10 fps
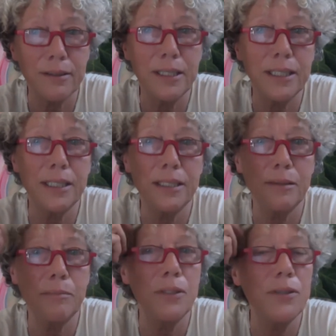listen
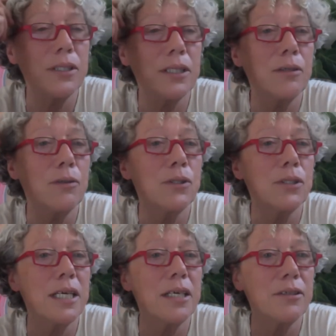to music or
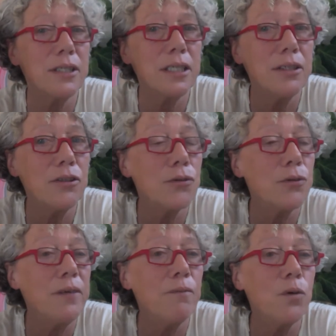sounds in
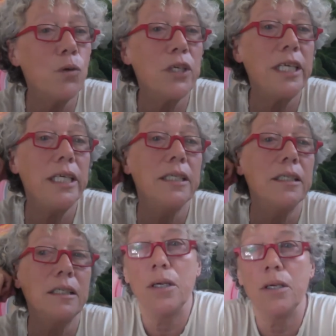340.
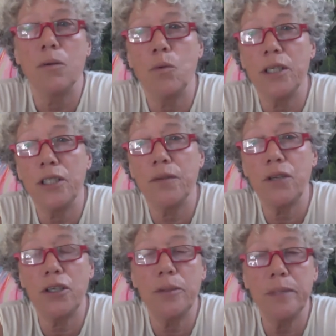Once you've
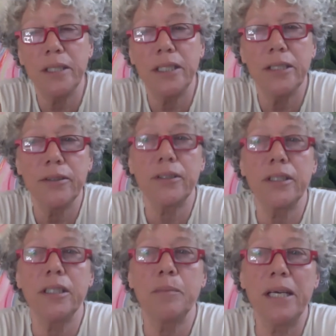got your materials
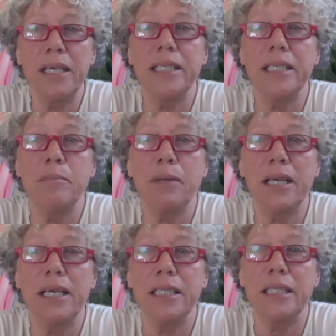and space in
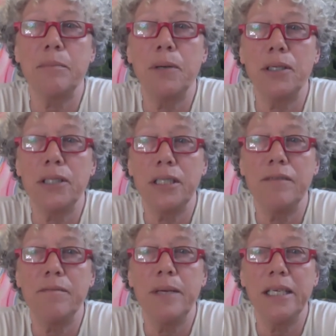place, a
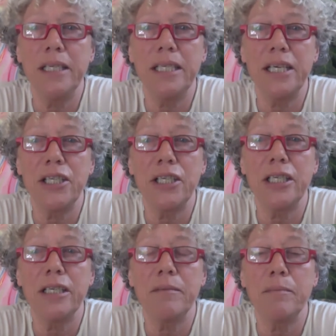positive meditation
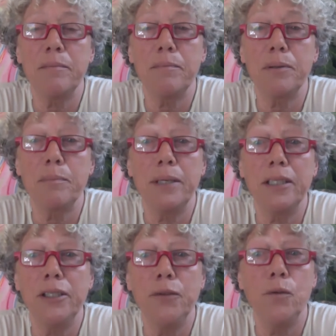can
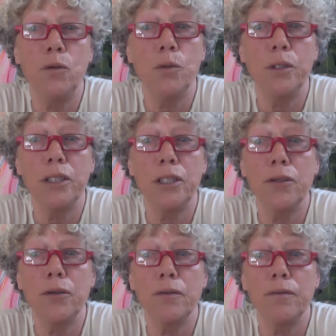propel you forward.
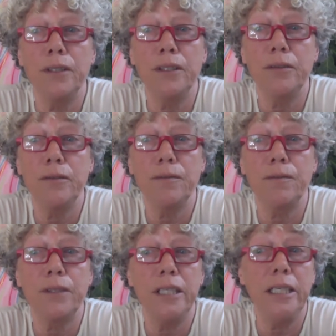So feel
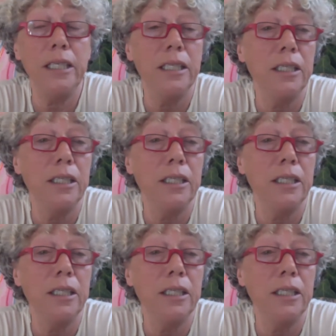free